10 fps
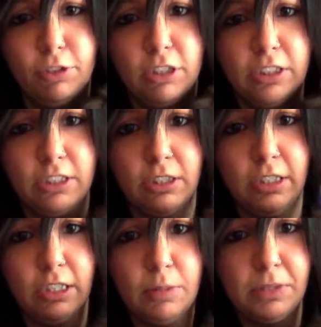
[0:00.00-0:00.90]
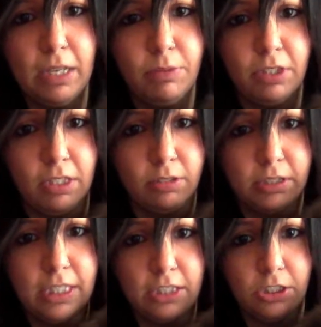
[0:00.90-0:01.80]
or else they're going to get upset with you,
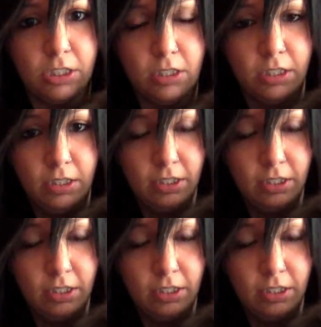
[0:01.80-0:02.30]
as they should.